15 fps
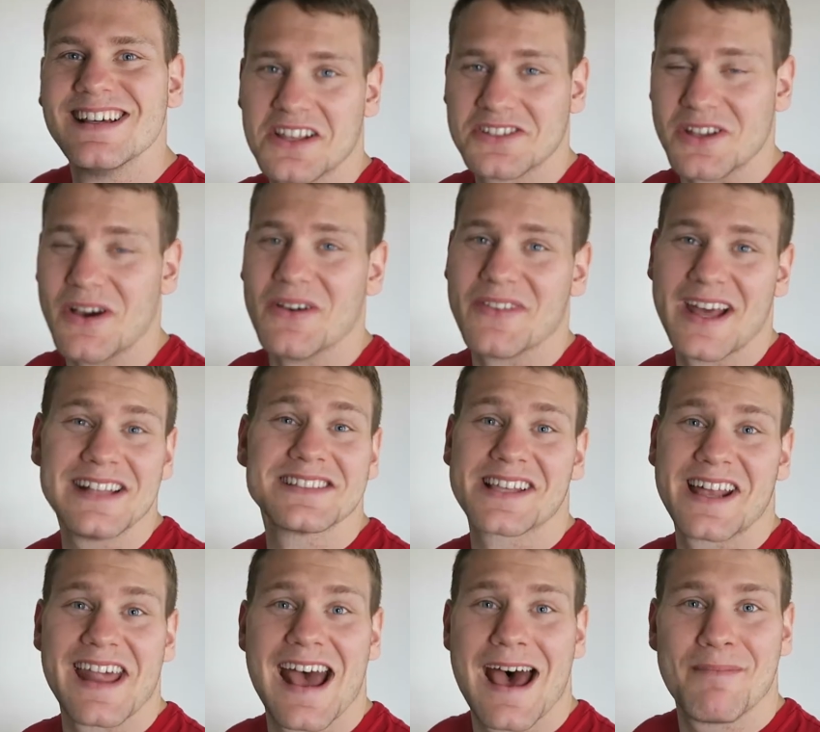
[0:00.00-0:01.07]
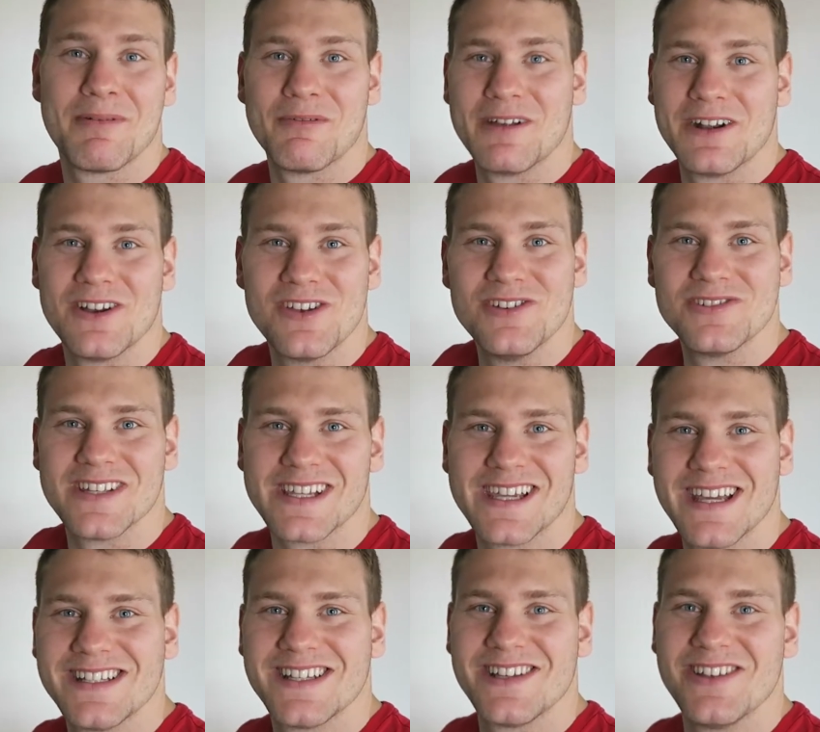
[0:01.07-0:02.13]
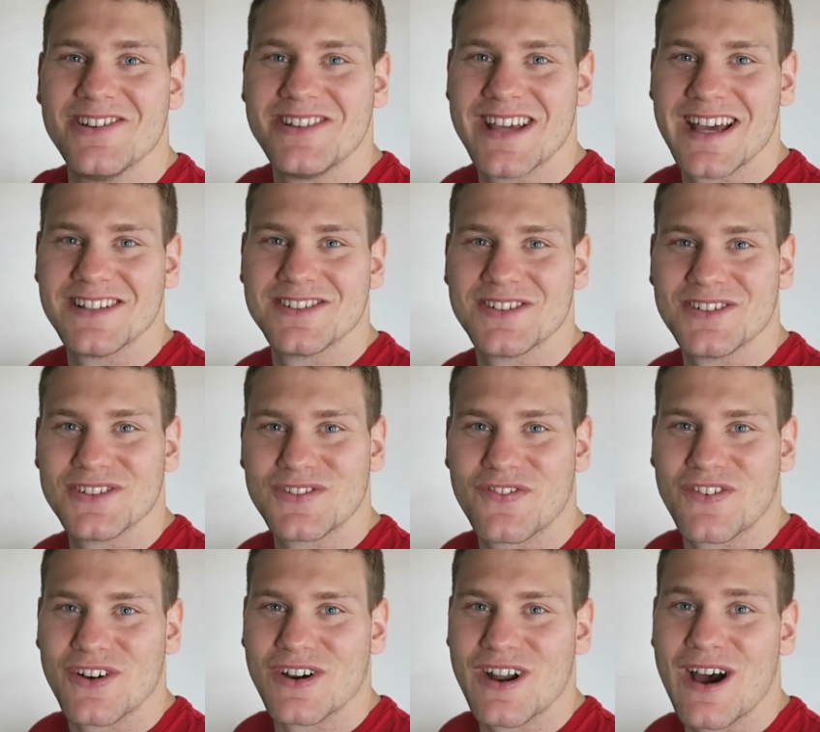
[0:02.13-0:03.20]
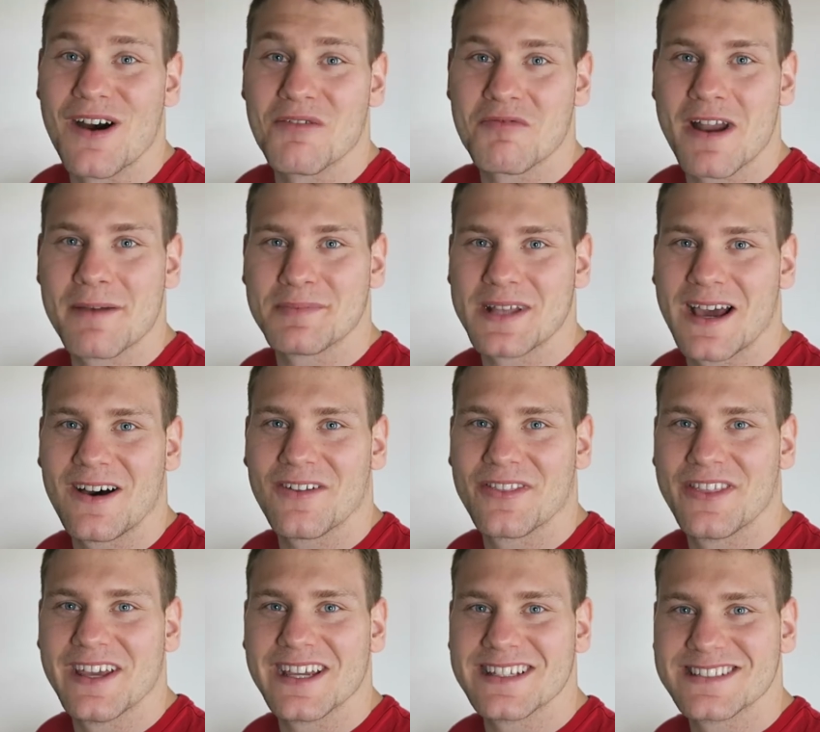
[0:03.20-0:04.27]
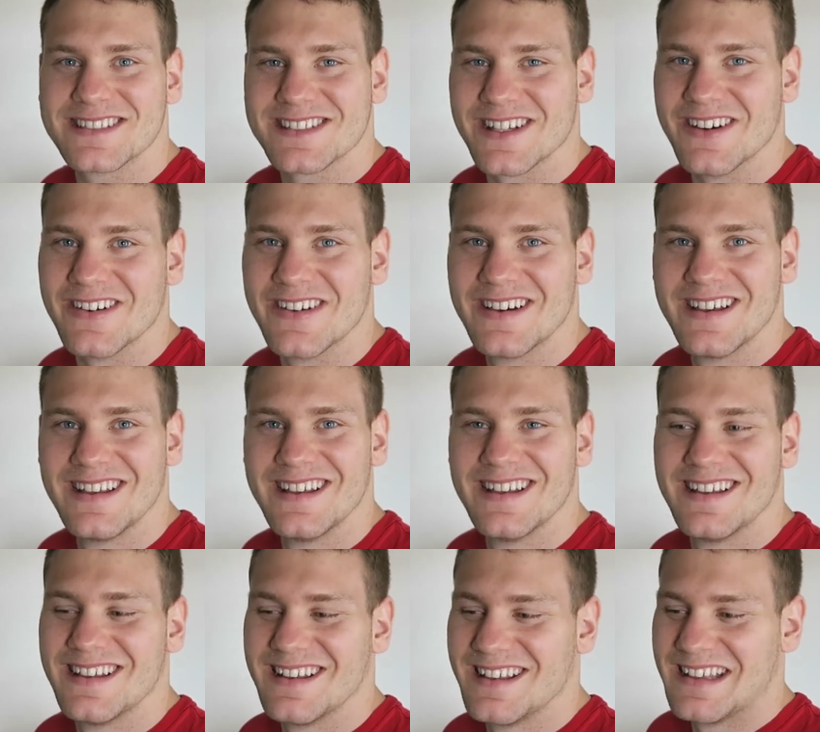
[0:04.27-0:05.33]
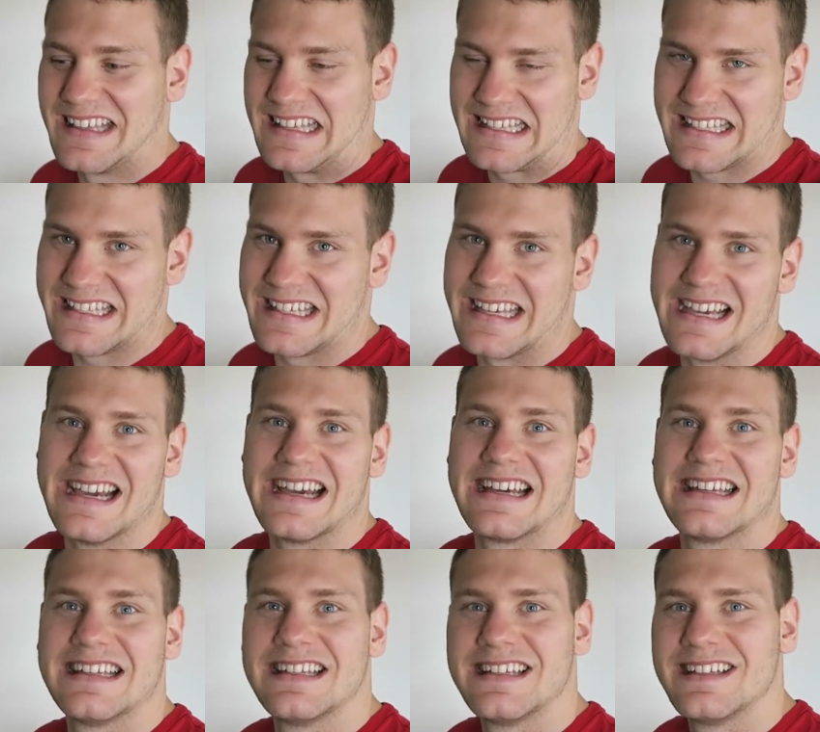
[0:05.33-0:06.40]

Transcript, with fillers: So that's gonna happen when you're using kitchen utensils for uh, reptile things, so yeah.